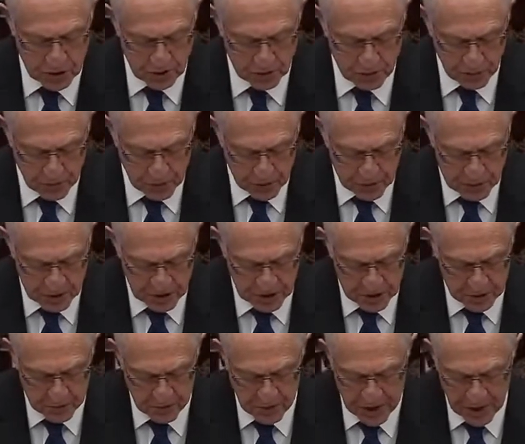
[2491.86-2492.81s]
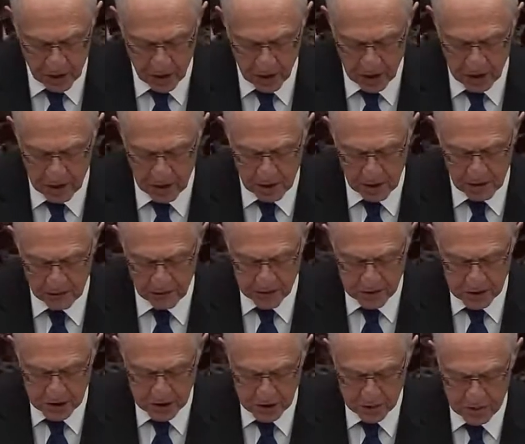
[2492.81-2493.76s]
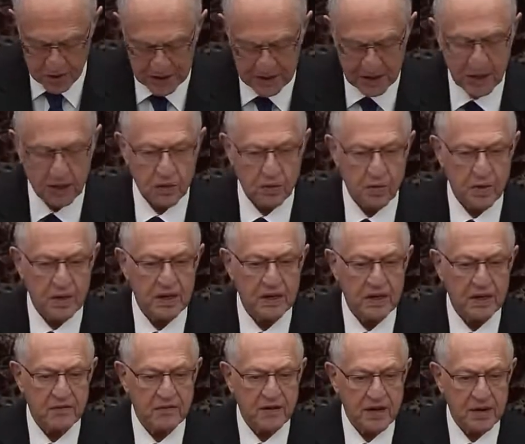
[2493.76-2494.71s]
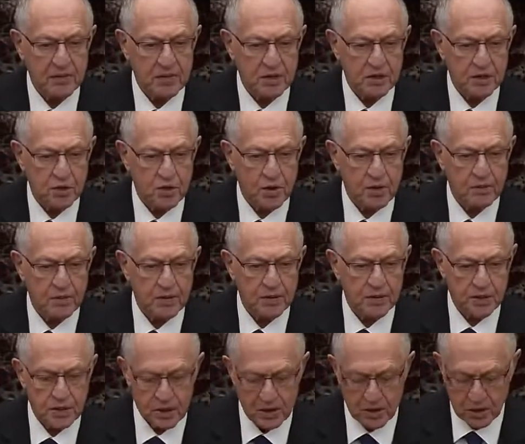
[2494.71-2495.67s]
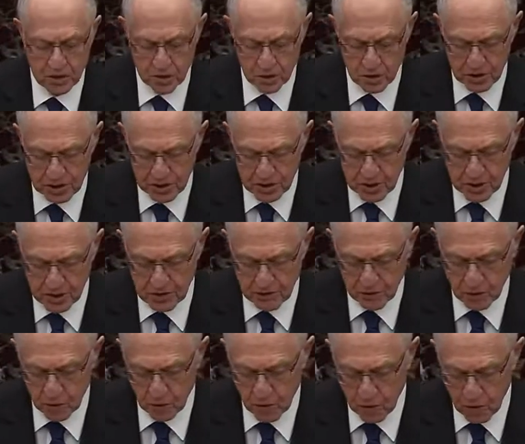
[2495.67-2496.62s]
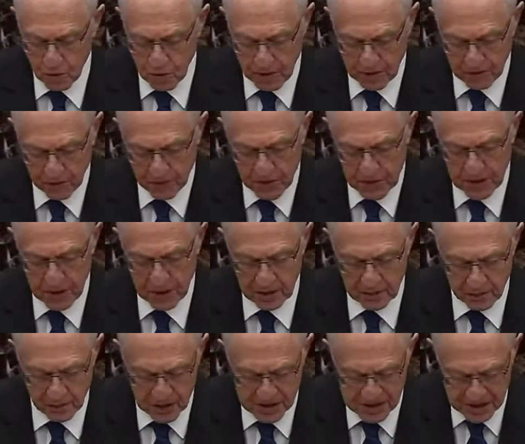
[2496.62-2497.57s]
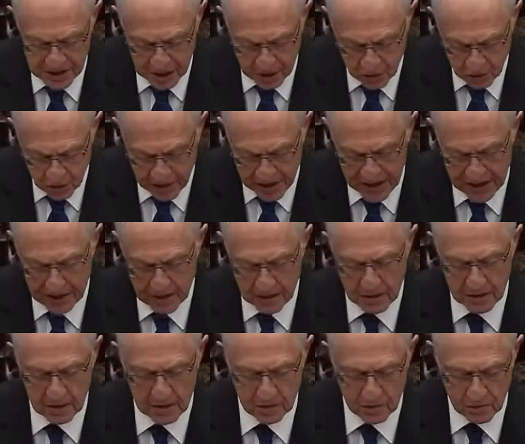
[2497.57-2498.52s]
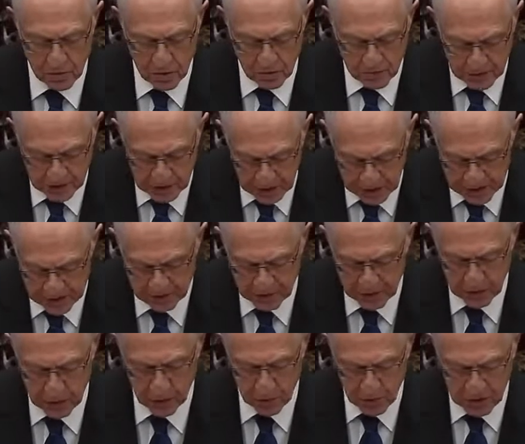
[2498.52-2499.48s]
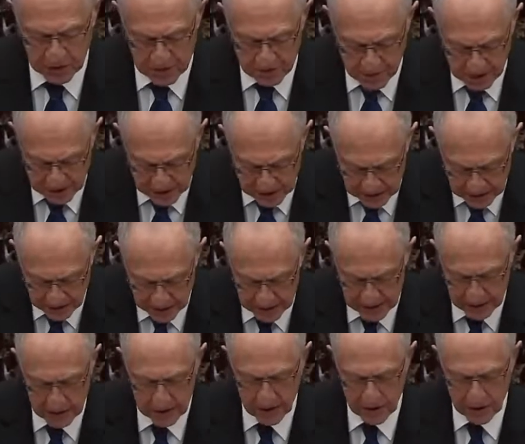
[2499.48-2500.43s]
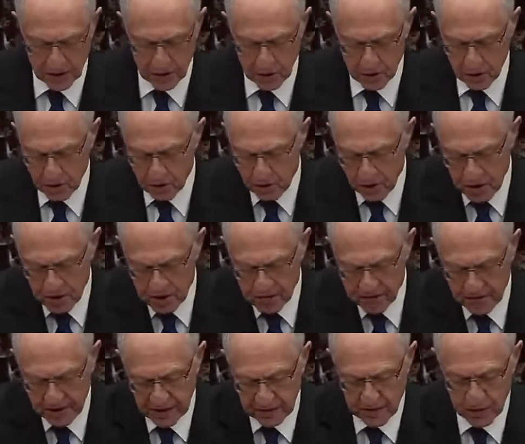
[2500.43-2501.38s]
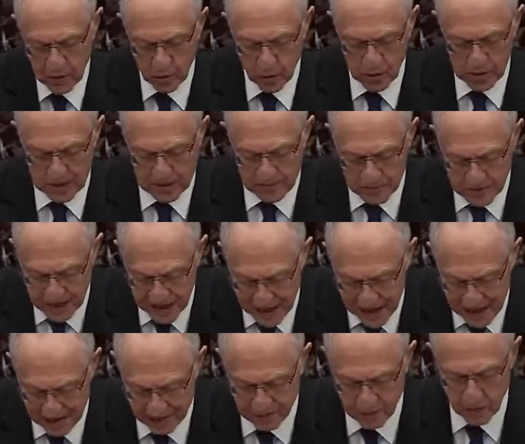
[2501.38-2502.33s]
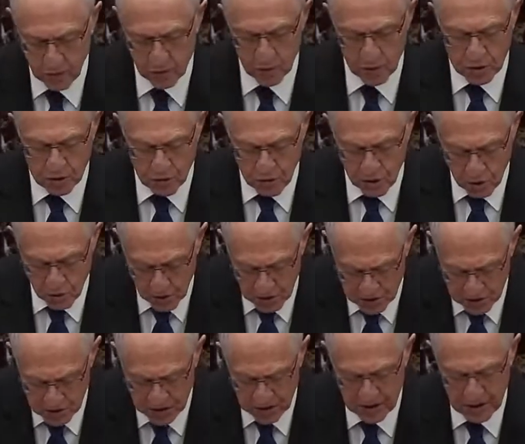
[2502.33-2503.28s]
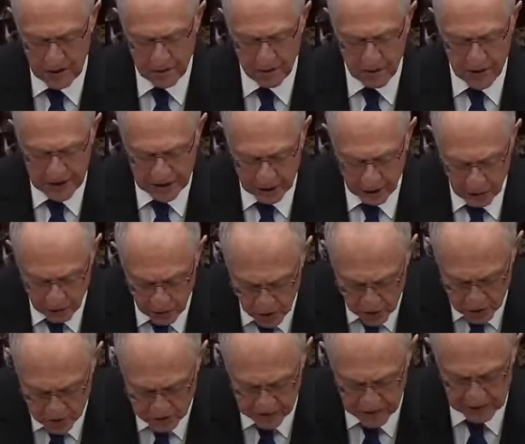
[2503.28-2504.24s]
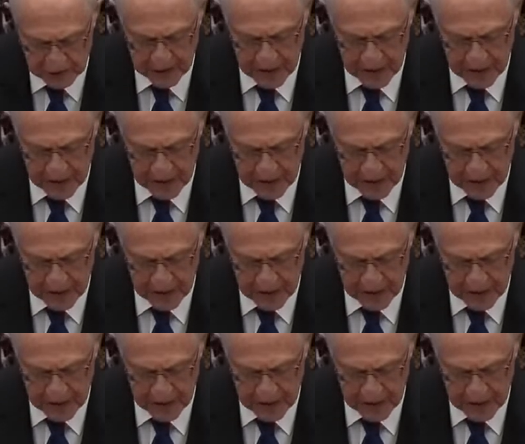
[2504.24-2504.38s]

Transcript: of abusing his power for suspending the writ of habeas corpus during the Civil War. President Grant, Grover Cleveland, William McKinley, Theodore Roosevelt, William Taft, Woodrow Wilson, Franklin Roosevelt,